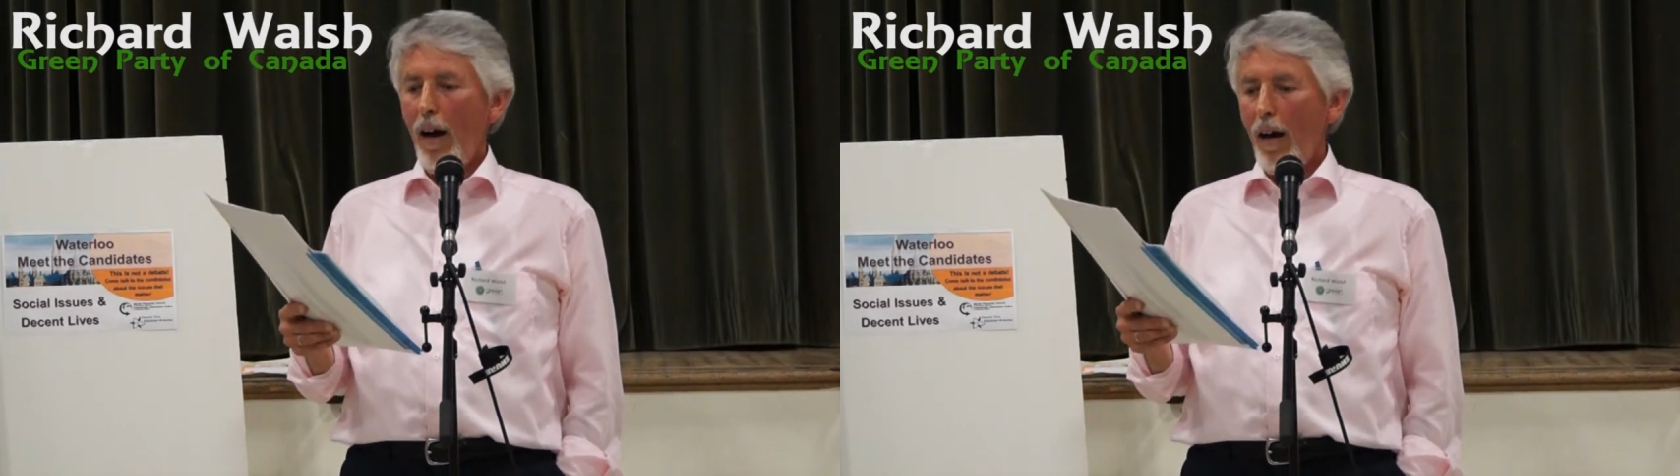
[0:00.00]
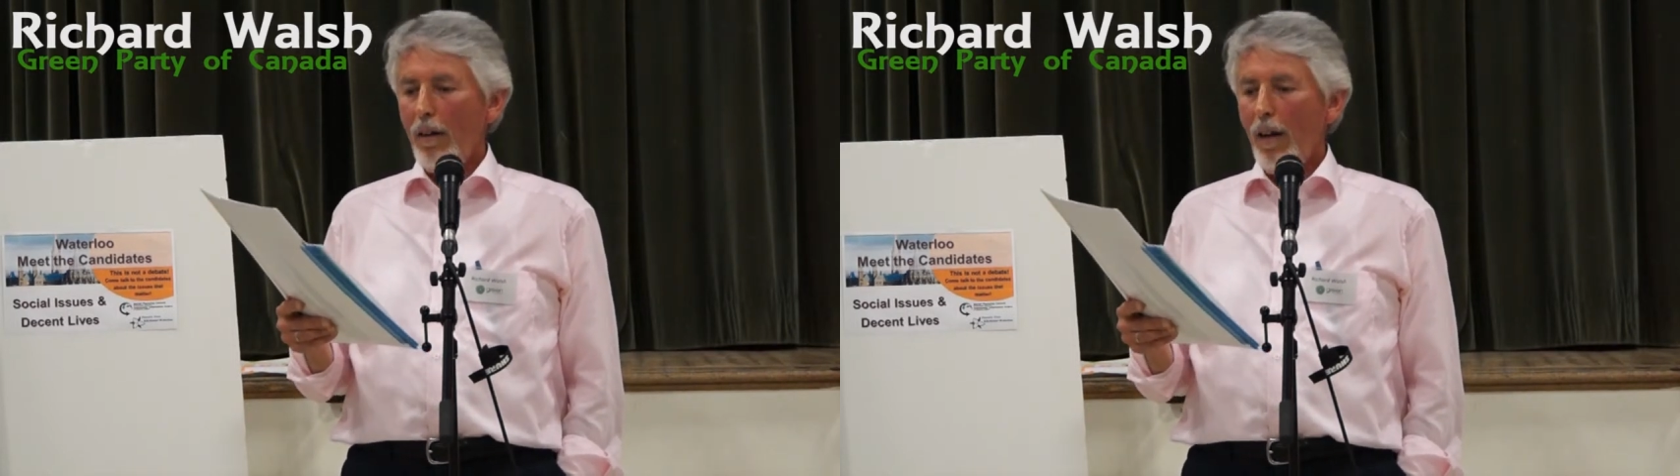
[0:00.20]

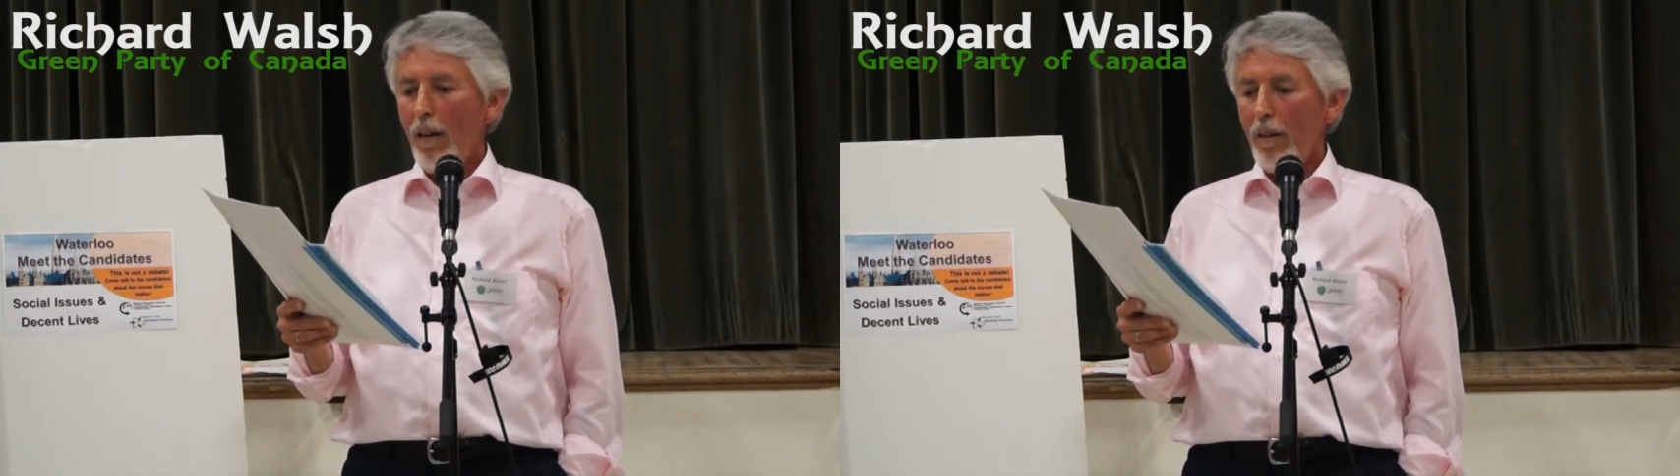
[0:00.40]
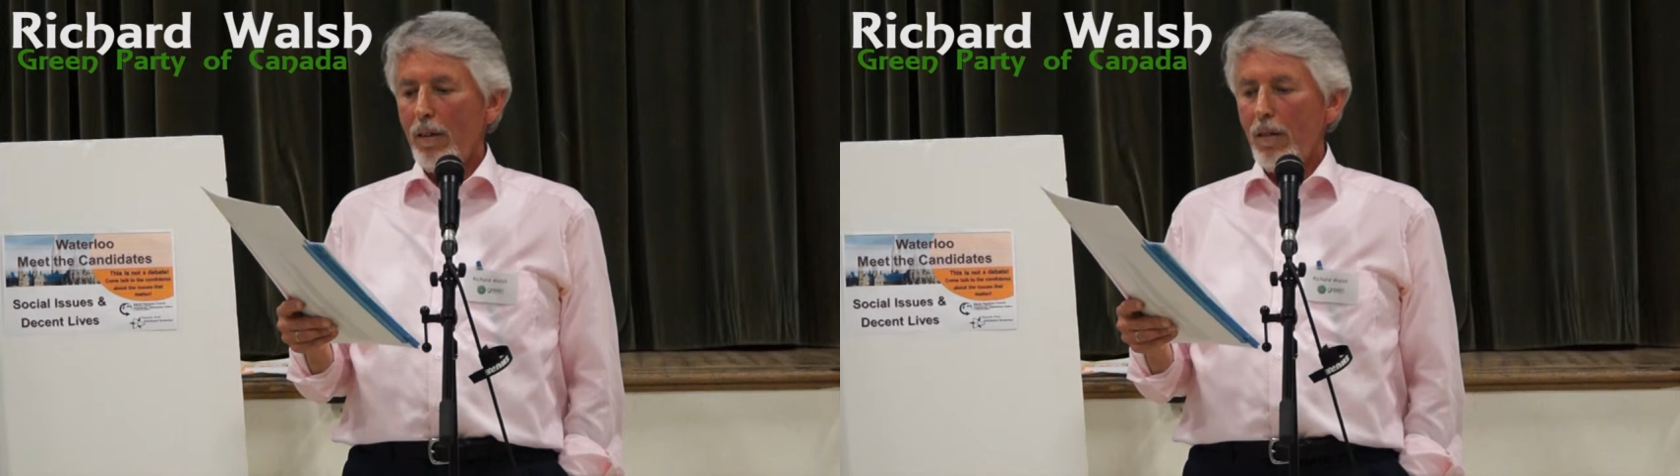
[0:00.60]

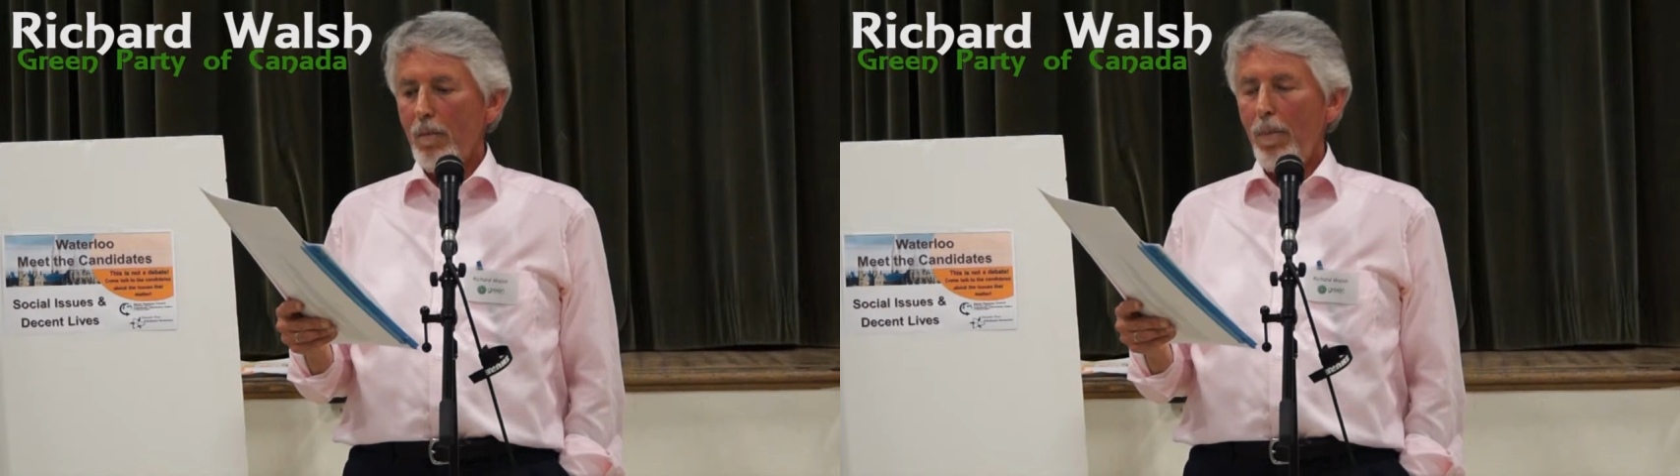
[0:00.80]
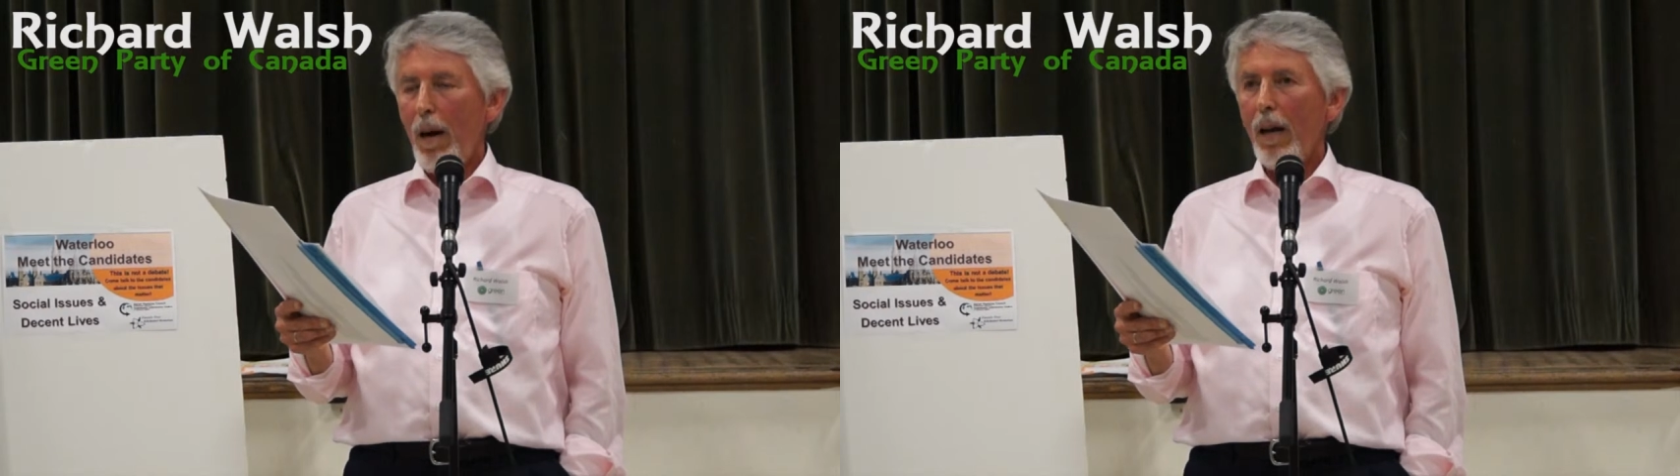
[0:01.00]
Another
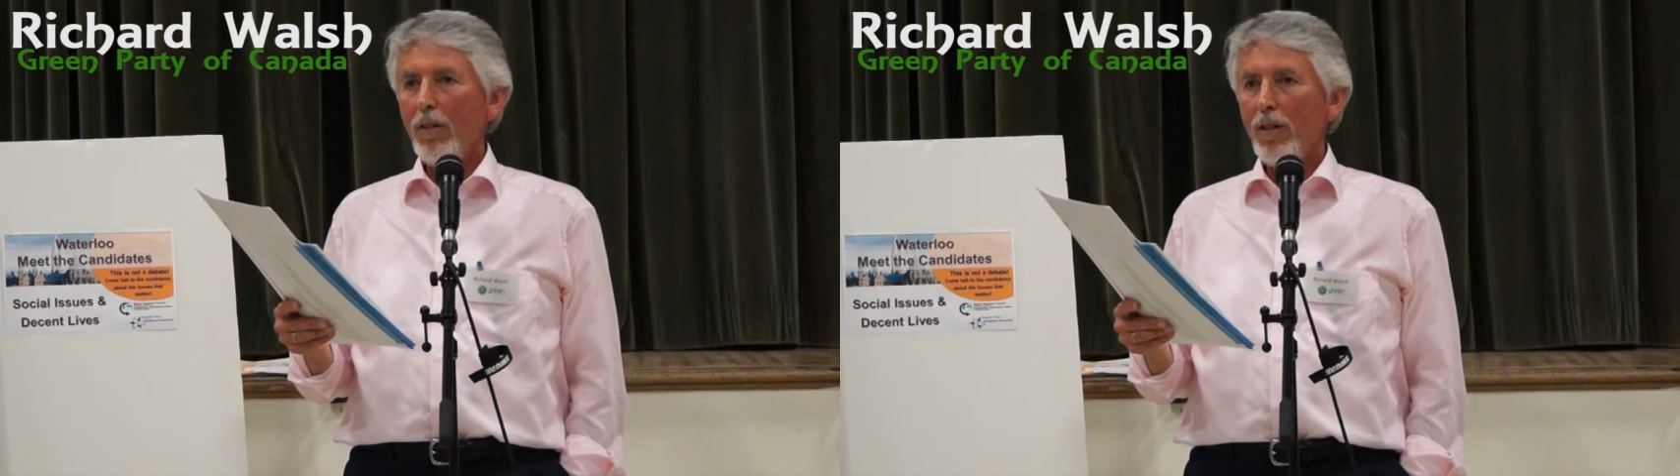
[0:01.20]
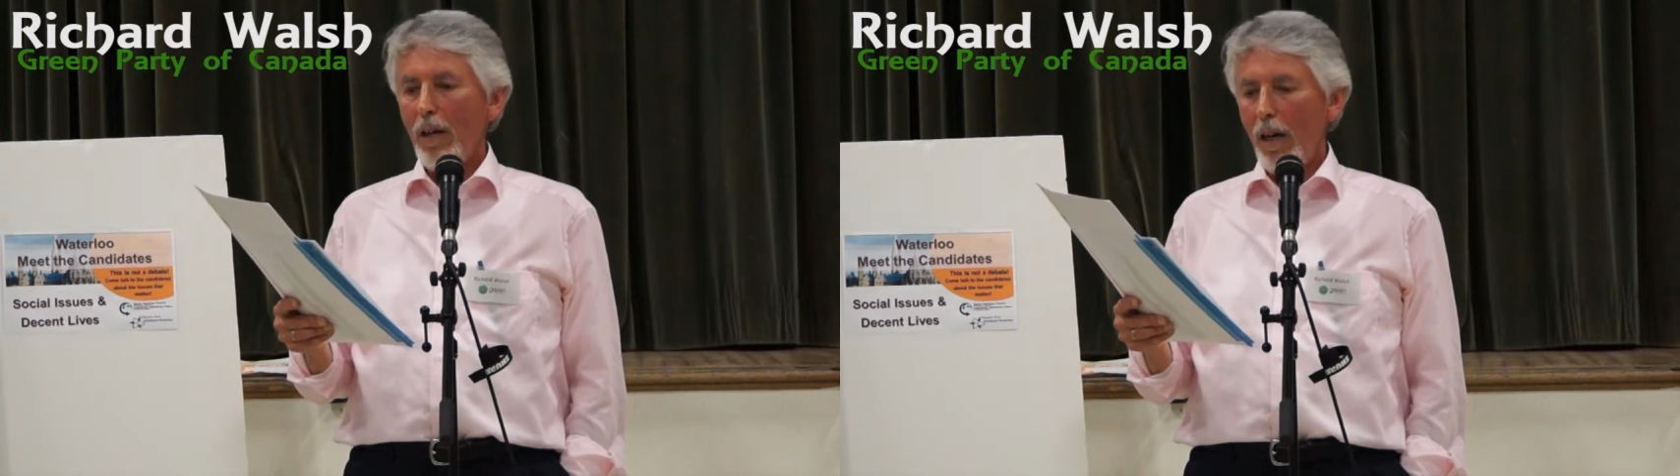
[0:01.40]

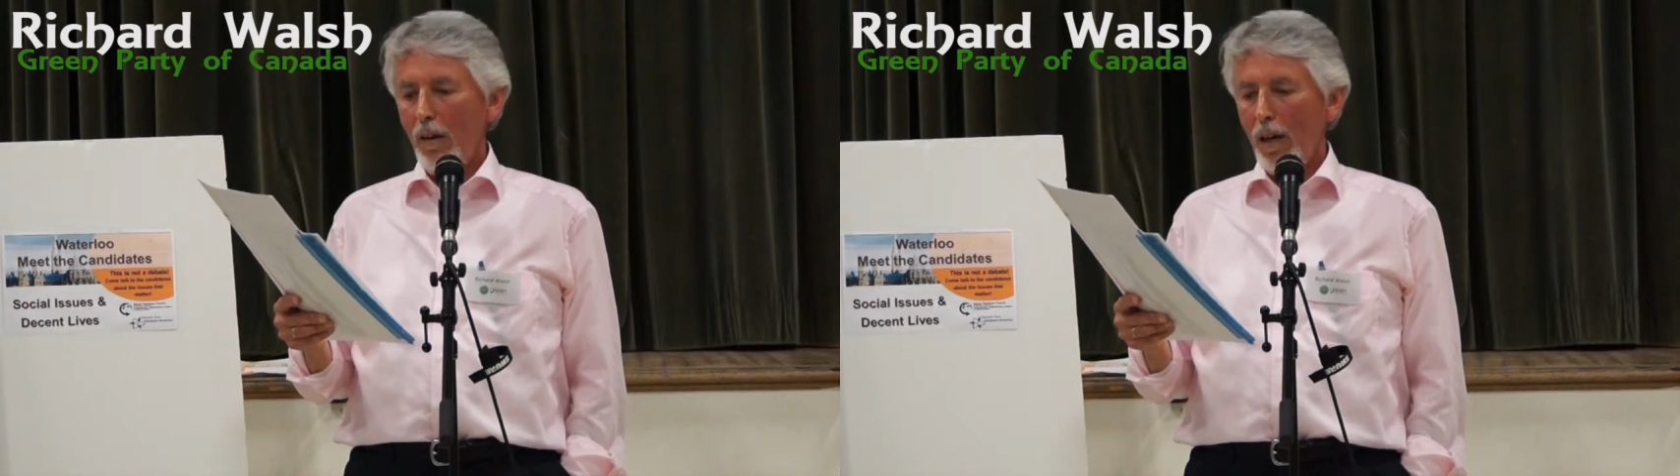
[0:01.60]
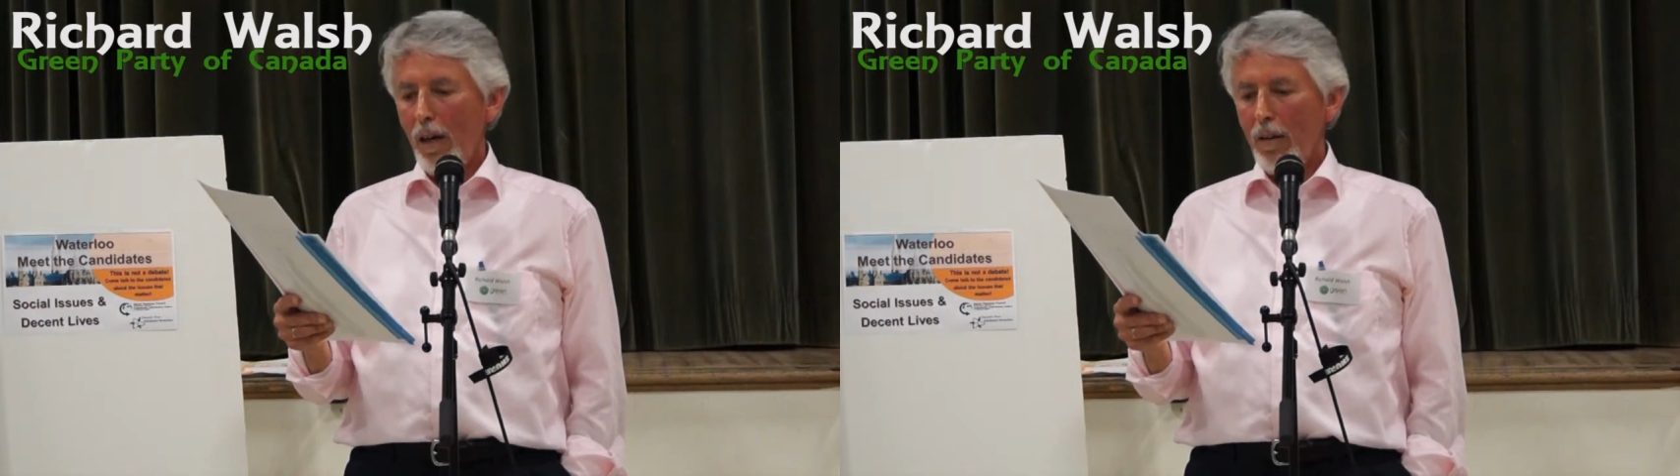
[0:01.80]
policy
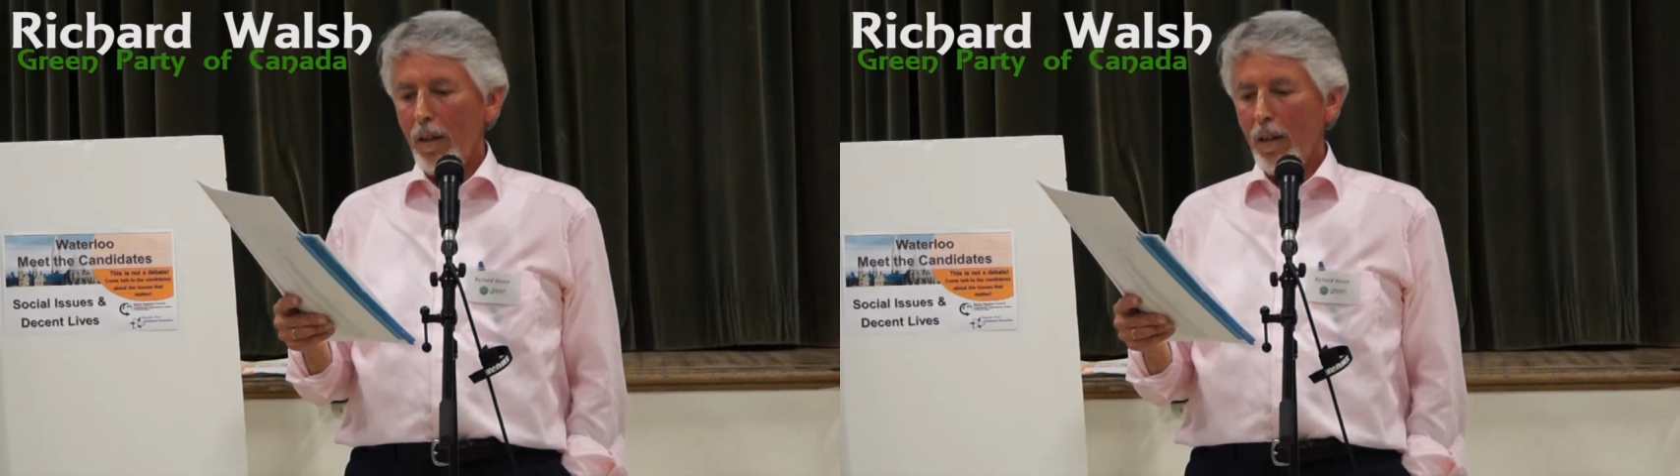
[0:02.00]
area